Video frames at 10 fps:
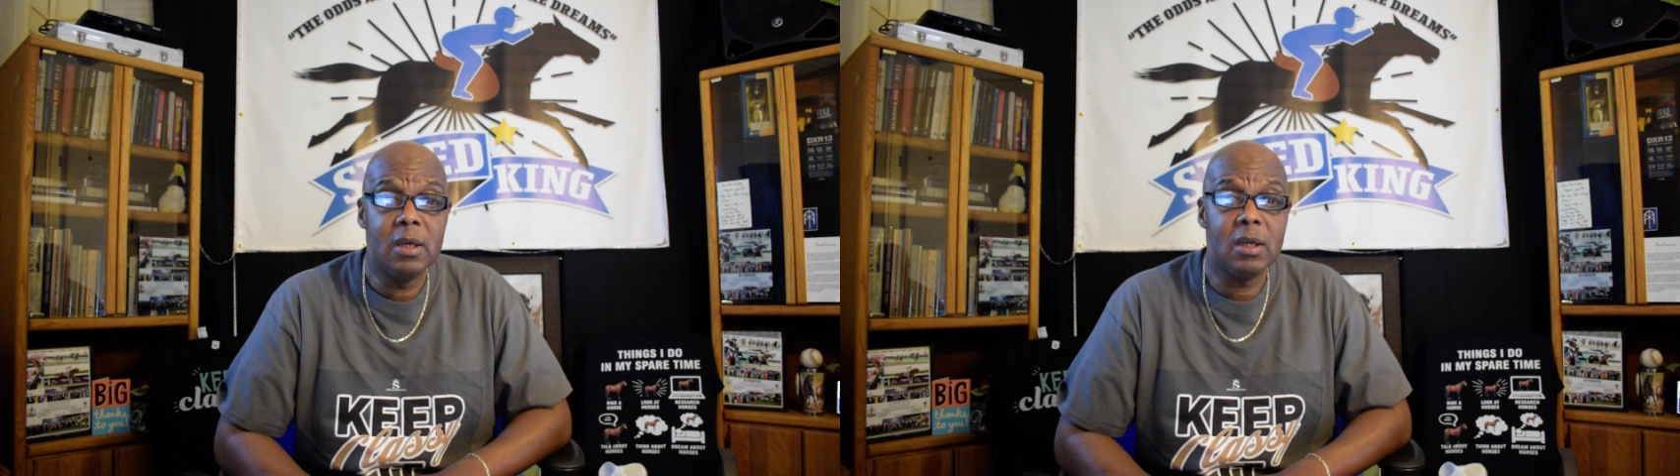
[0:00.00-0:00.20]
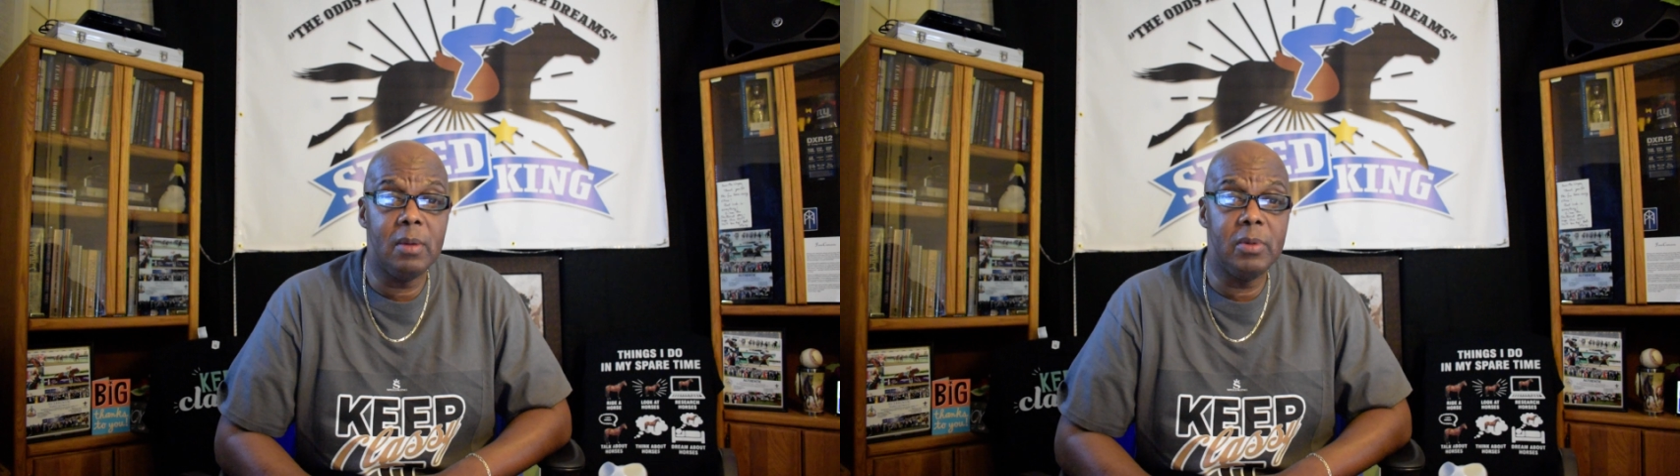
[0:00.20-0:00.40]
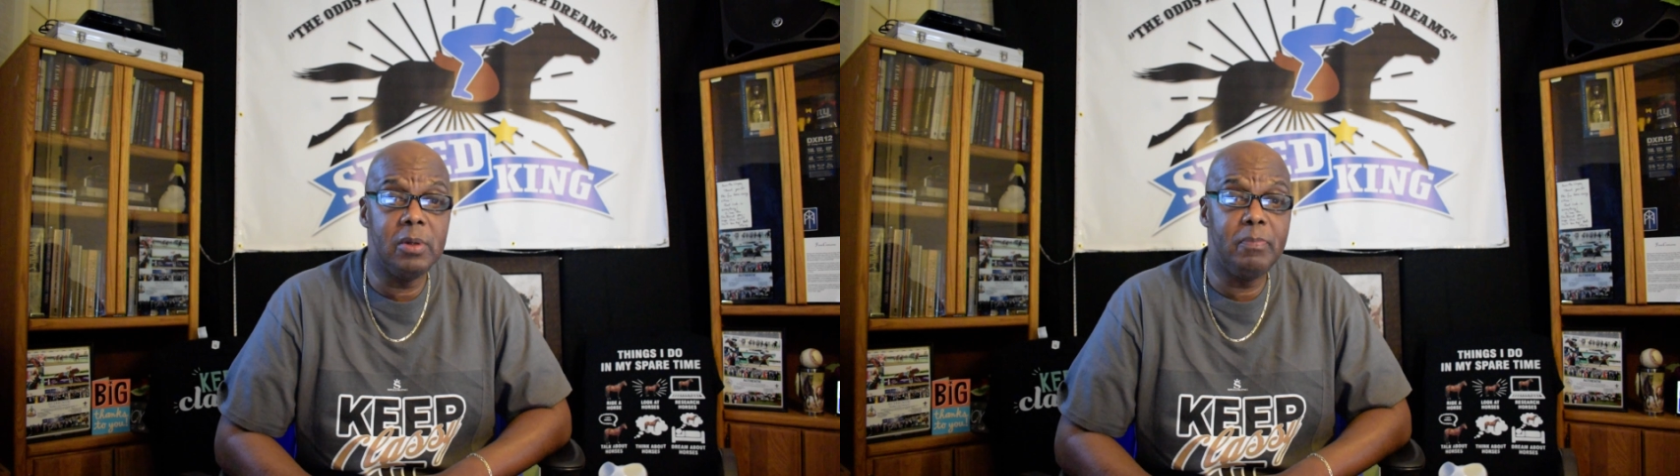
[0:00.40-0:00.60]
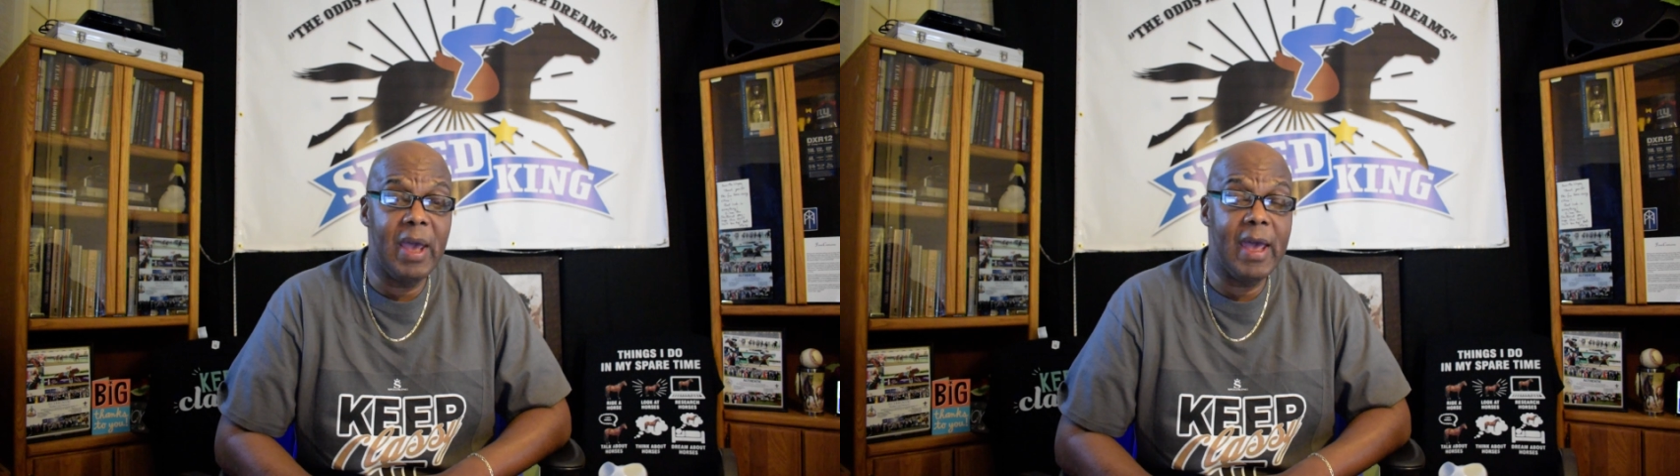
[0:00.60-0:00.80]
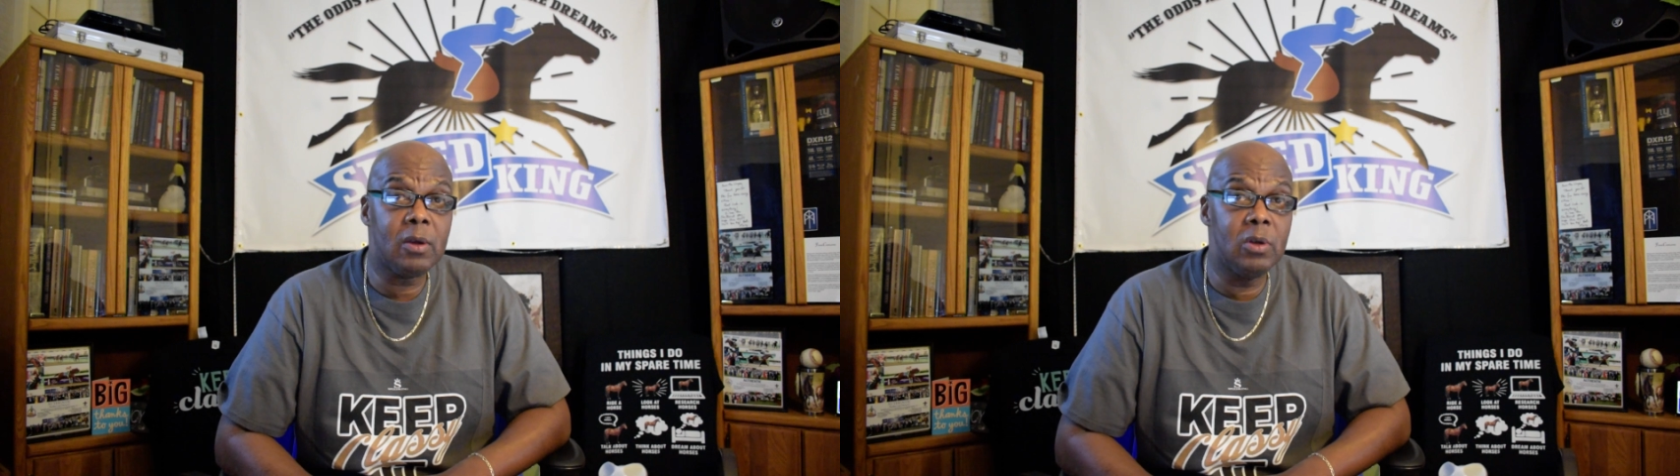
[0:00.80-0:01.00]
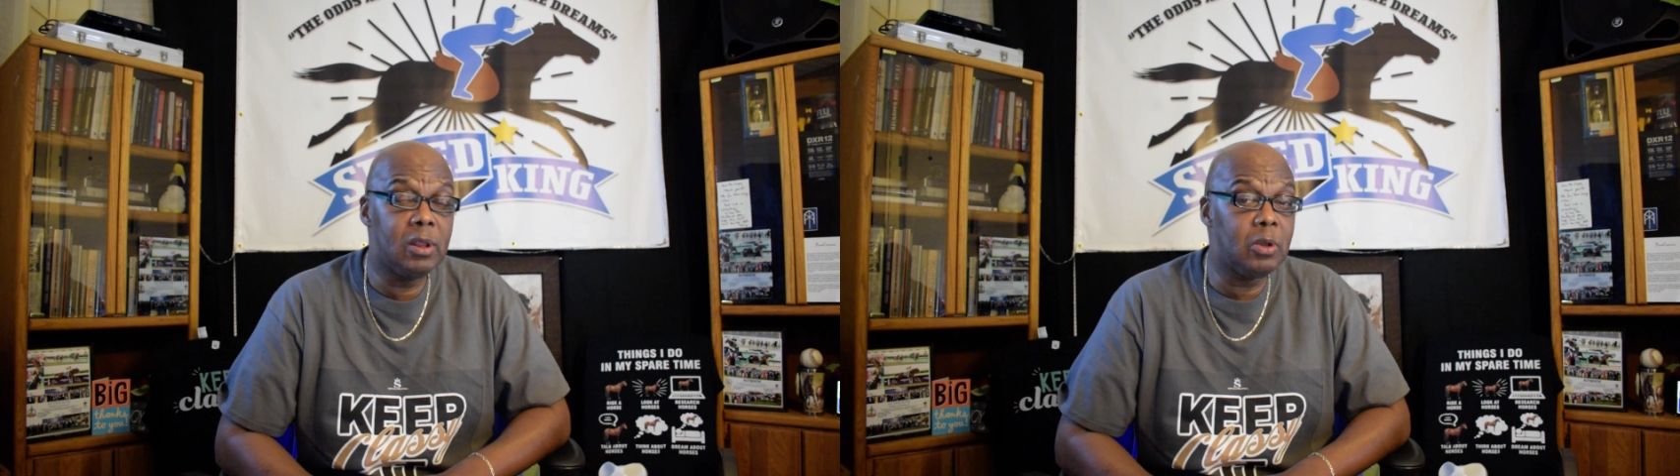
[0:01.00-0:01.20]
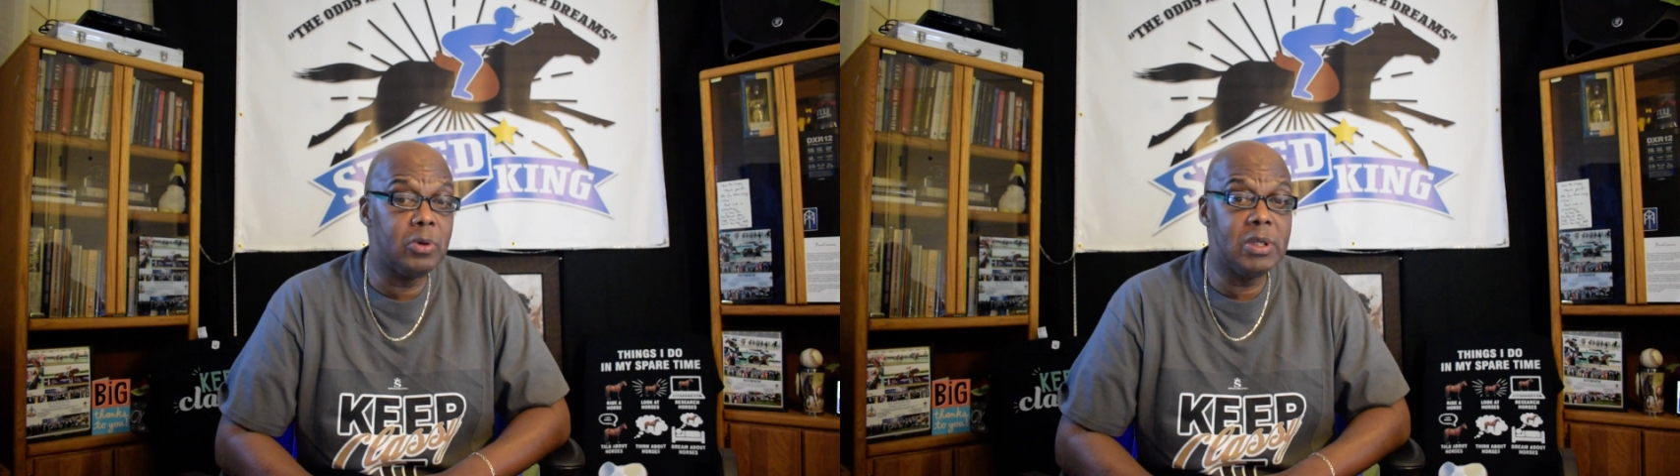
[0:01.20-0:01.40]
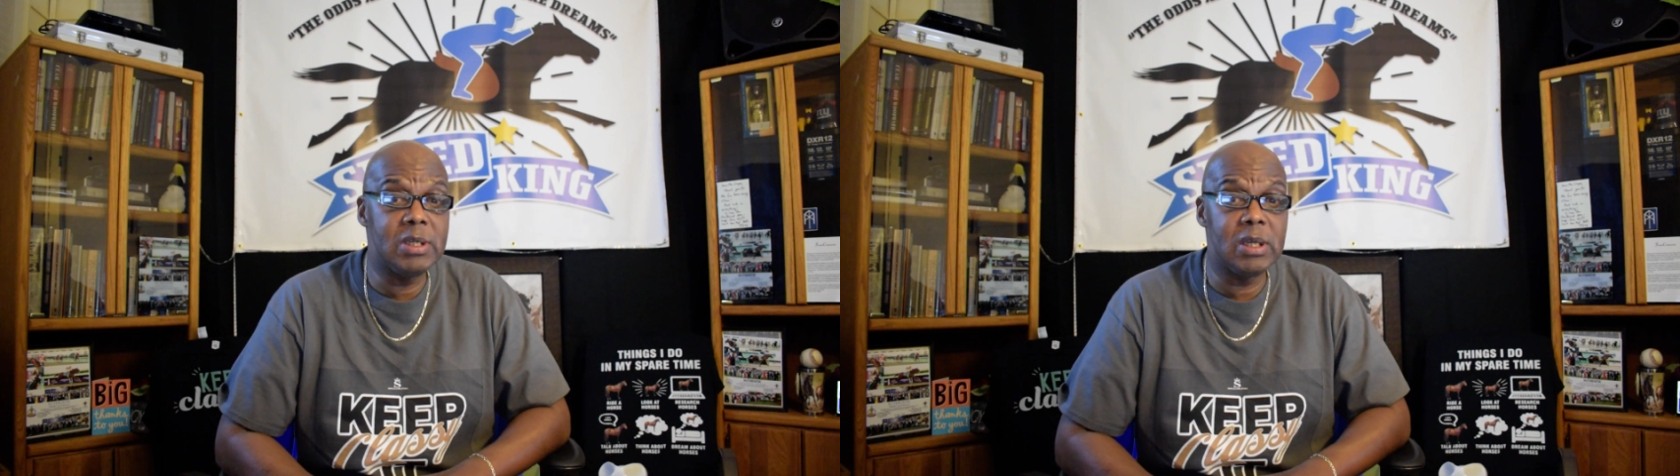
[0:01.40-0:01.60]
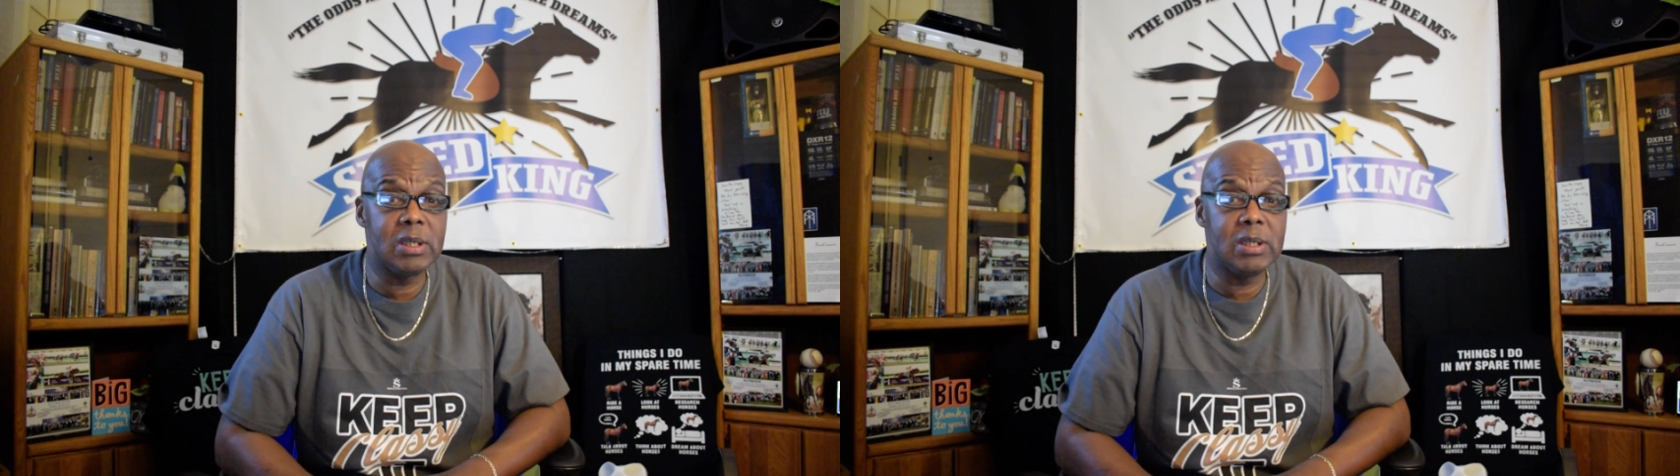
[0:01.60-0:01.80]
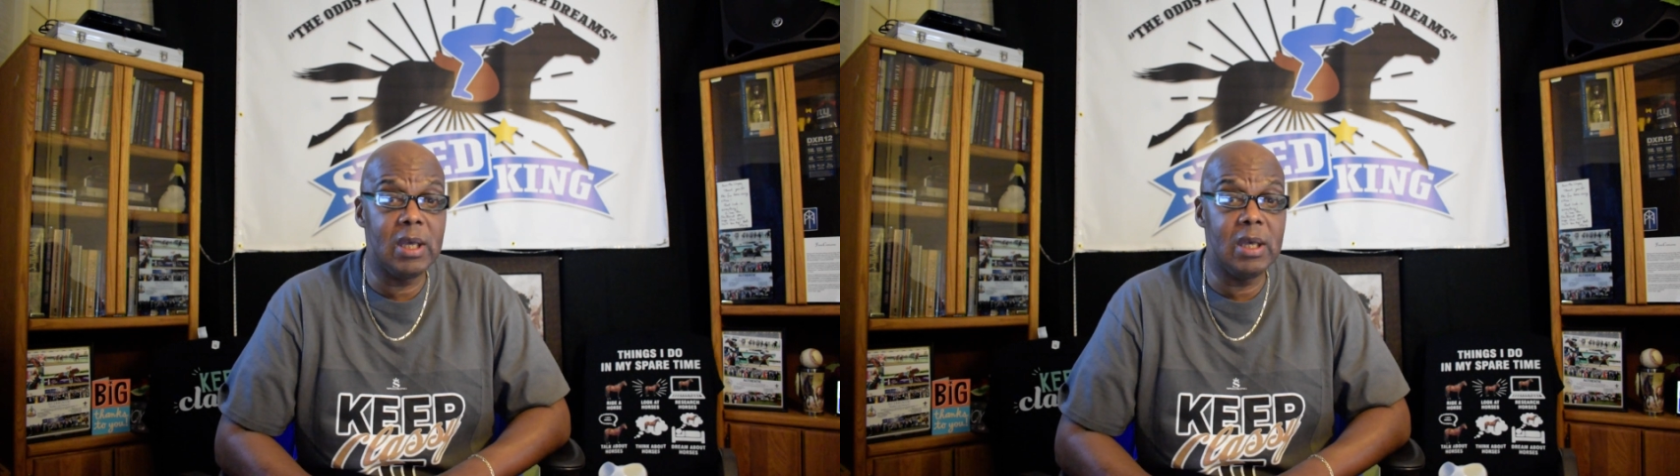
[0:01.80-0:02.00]
coming back in
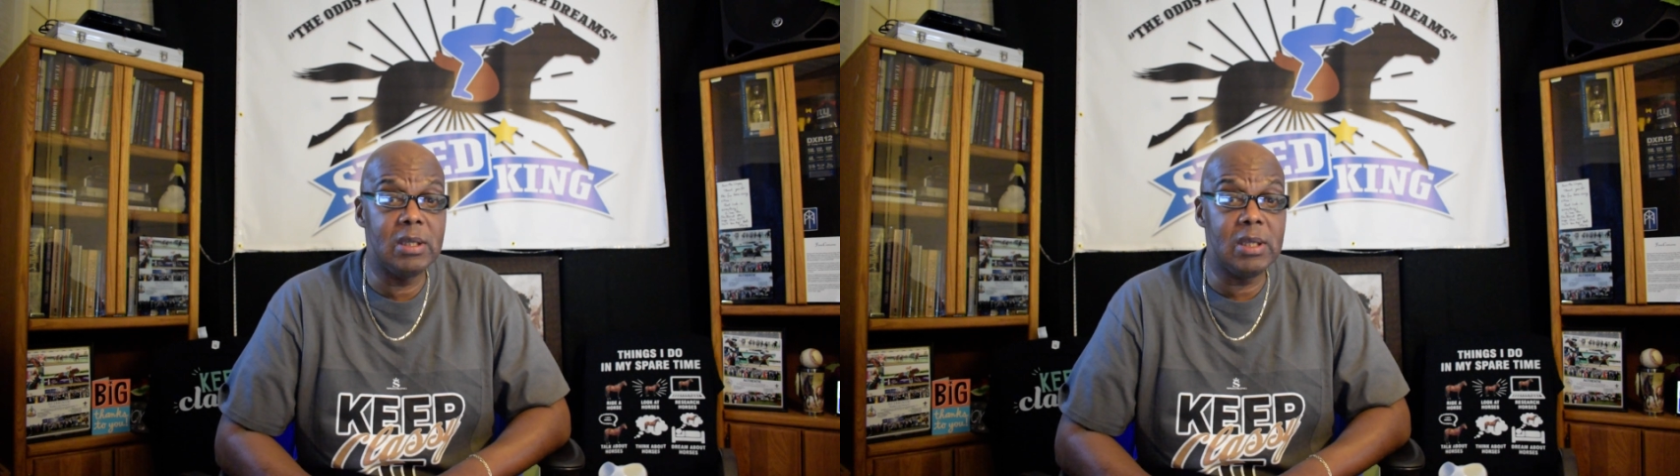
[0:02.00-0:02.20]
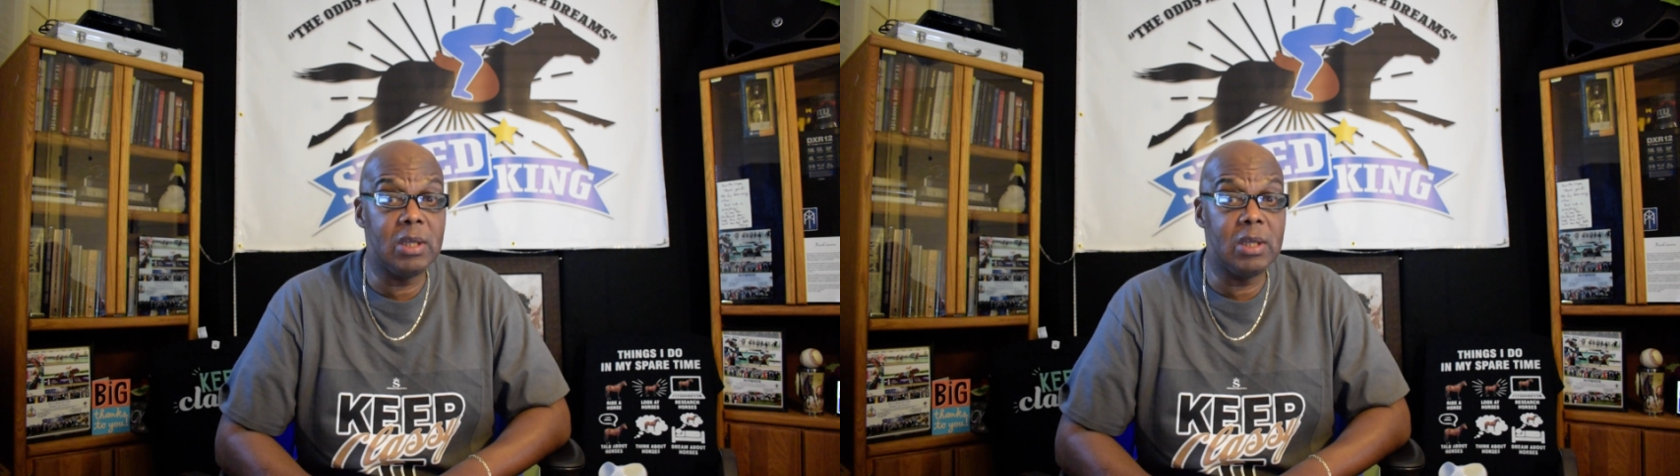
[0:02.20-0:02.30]
36 days,